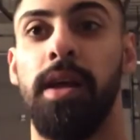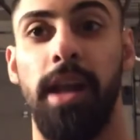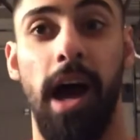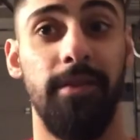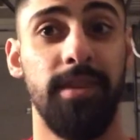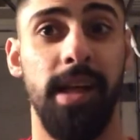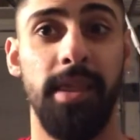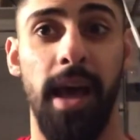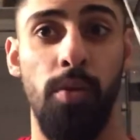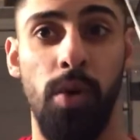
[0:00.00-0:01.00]
Now I've
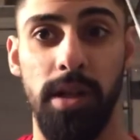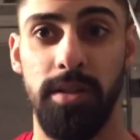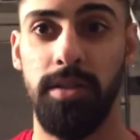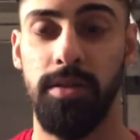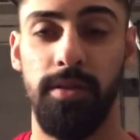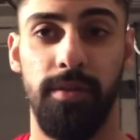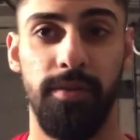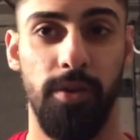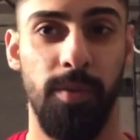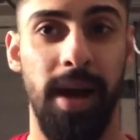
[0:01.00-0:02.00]
done that once
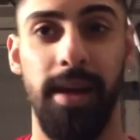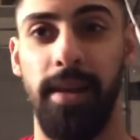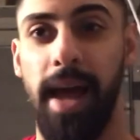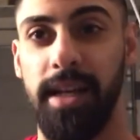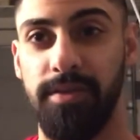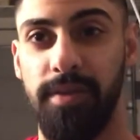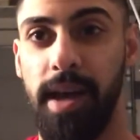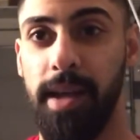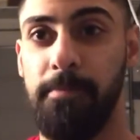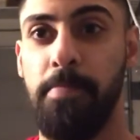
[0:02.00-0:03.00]
for my last
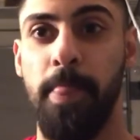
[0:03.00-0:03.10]
fight.